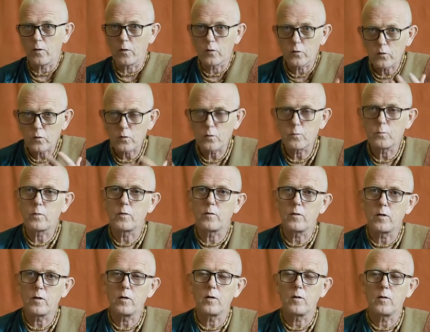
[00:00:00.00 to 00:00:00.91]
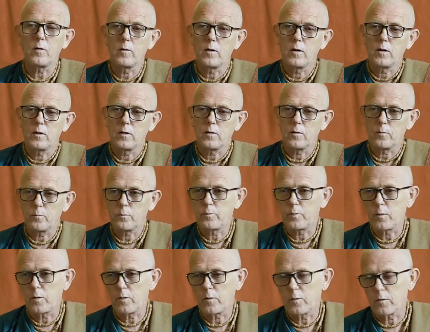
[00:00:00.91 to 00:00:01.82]
those
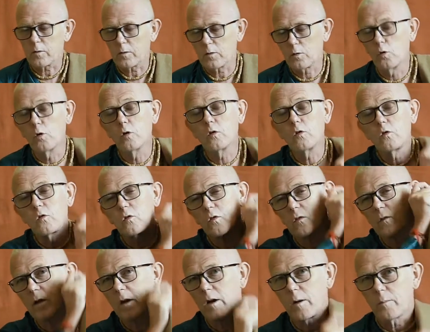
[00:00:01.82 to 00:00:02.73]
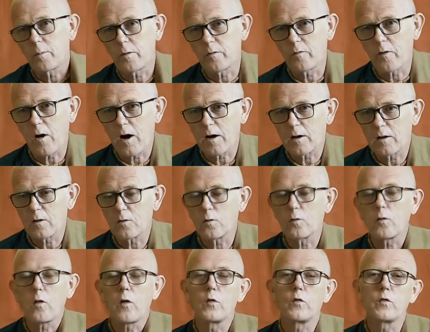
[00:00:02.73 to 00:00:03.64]
goods that are provided,
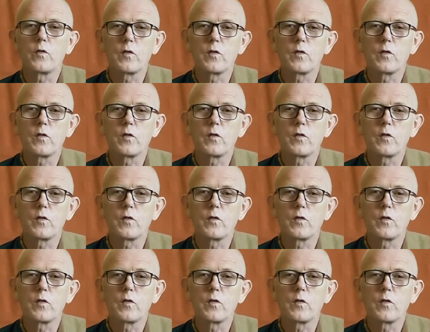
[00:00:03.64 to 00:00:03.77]
all those